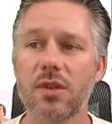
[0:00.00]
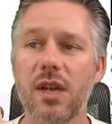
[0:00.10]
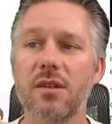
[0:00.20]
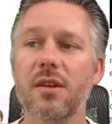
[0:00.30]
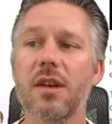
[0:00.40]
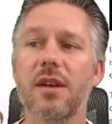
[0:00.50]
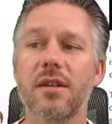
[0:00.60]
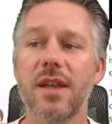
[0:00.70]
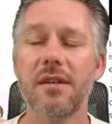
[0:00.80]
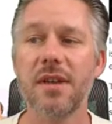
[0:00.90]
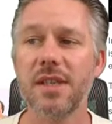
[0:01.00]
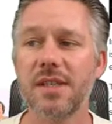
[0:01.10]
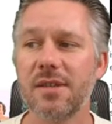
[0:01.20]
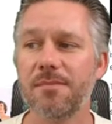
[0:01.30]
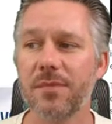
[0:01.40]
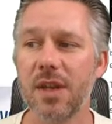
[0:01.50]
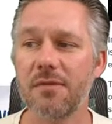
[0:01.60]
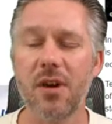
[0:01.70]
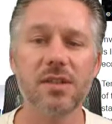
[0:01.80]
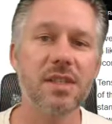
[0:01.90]
So there is
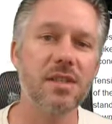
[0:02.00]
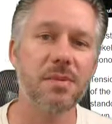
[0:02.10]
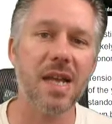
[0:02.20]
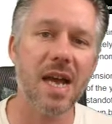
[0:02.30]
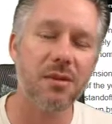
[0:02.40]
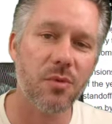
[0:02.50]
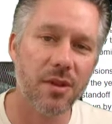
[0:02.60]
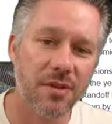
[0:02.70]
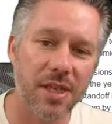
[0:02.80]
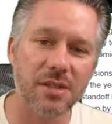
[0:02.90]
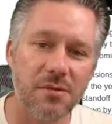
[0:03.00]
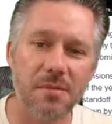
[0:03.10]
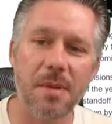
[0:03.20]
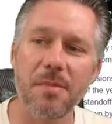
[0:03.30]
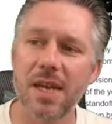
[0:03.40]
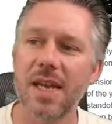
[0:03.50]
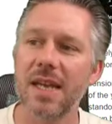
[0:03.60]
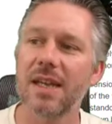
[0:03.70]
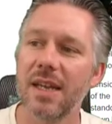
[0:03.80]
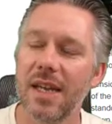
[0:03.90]
advantage to be had. What the thing to remember
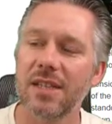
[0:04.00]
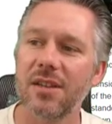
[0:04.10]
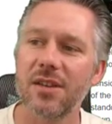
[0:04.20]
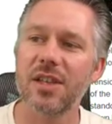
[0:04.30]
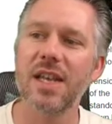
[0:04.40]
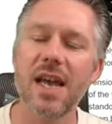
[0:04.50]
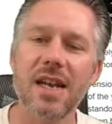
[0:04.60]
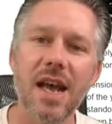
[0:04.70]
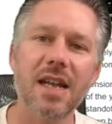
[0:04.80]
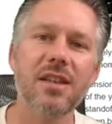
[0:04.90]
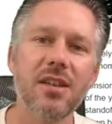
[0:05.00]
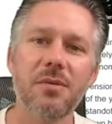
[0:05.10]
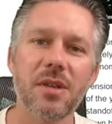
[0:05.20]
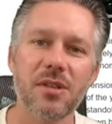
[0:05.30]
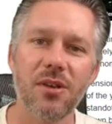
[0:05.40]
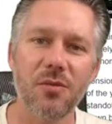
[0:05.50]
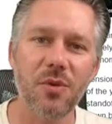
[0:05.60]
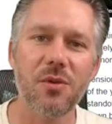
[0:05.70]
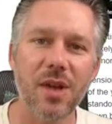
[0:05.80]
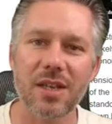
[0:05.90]
here is that the yen and the US dollar
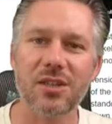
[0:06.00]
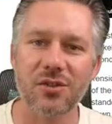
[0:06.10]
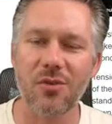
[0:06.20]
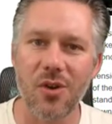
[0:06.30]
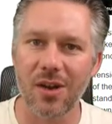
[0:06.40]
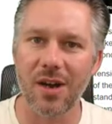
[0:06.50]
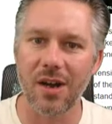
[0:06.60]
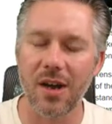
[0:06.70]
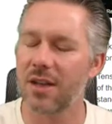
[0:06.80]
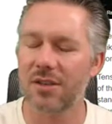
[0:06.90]
will get stronger.